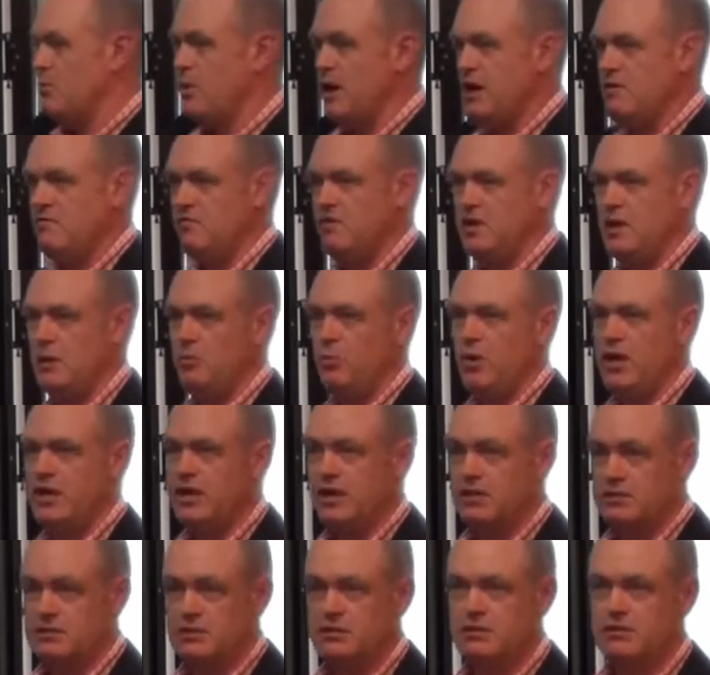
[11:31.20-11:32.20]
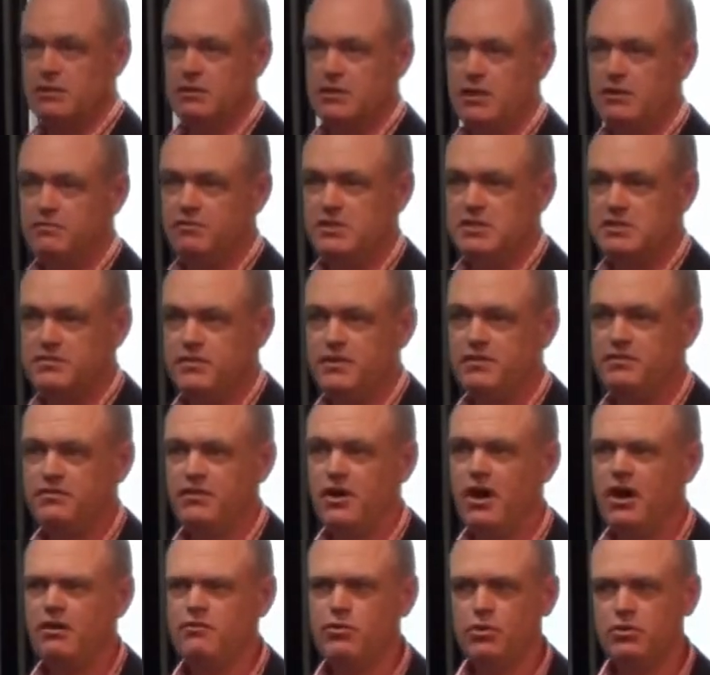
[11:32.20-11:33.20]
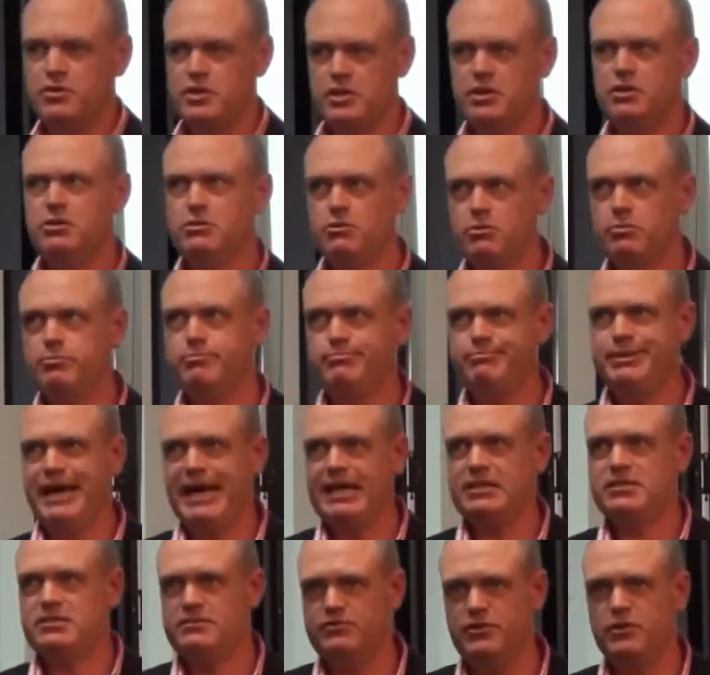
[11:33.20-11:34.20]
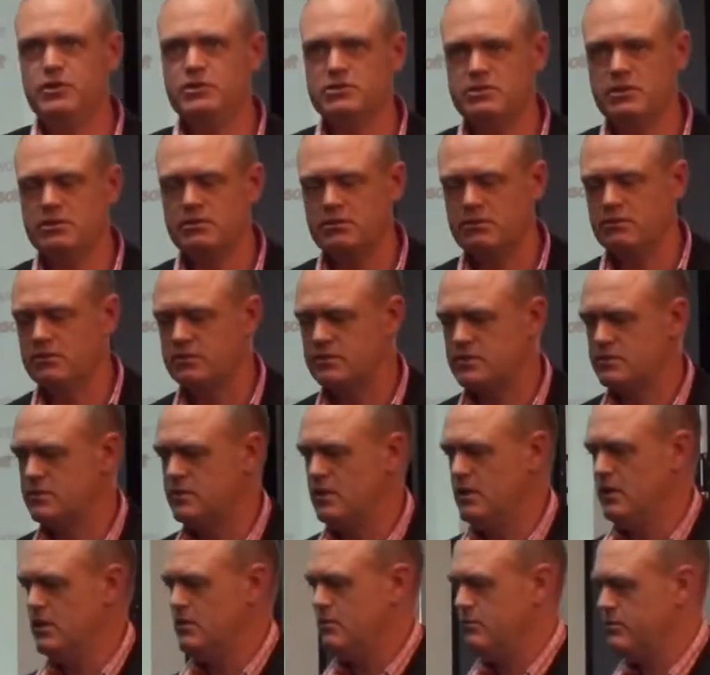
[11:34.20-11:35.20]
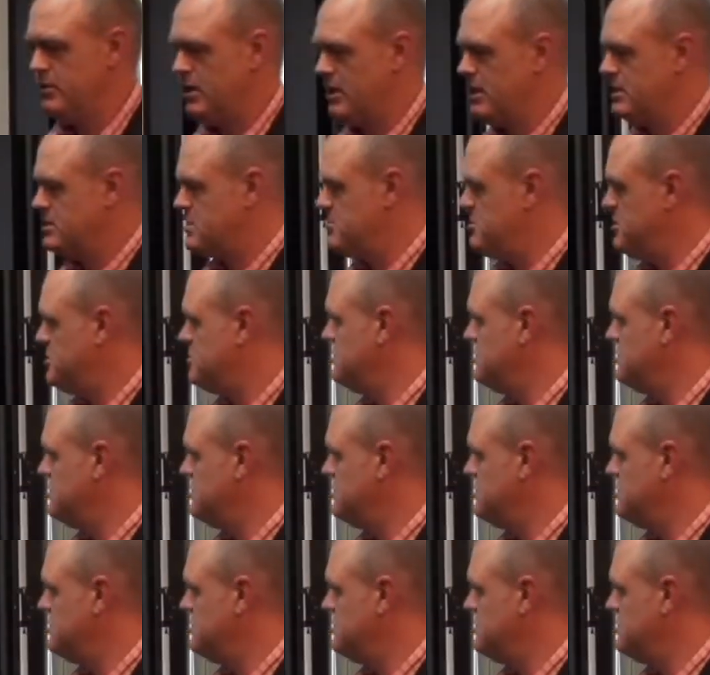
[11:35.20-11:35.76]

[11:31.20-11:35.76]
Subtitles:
the way VMware does it in vSphere 5 or the new patched version, because they had some